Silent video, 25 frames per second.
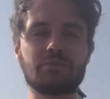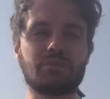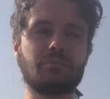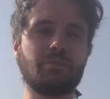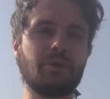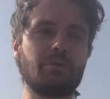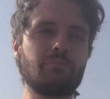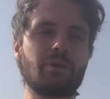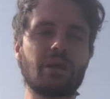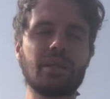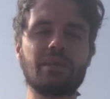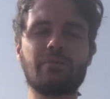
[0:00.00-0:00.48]
I
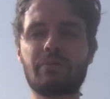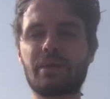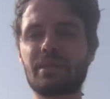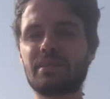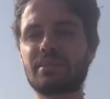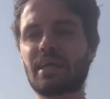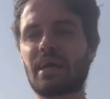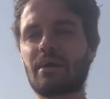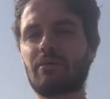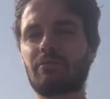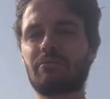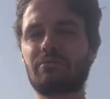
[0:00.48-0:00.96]
mean, when he went
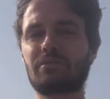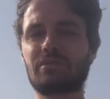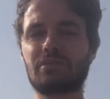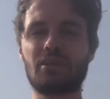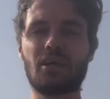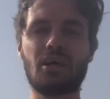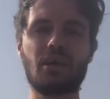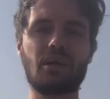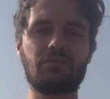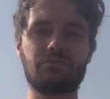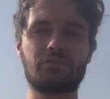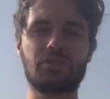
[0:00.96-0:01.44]
down,
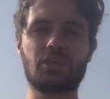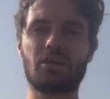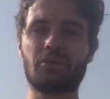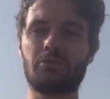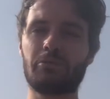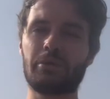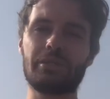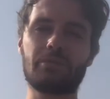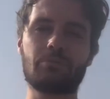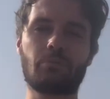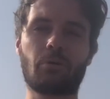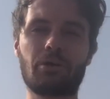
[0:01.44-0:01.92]
turf toe
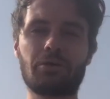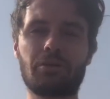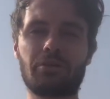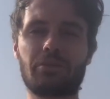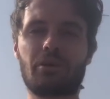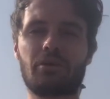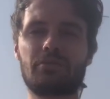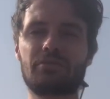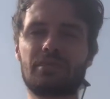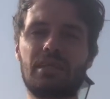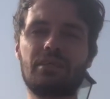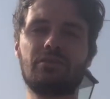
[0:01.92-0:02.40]
is one of
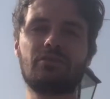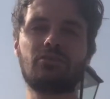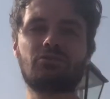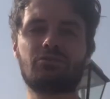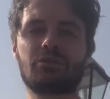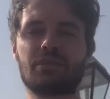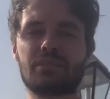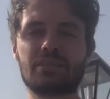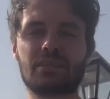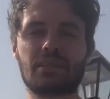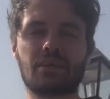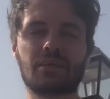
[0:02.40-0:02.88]
those injuries.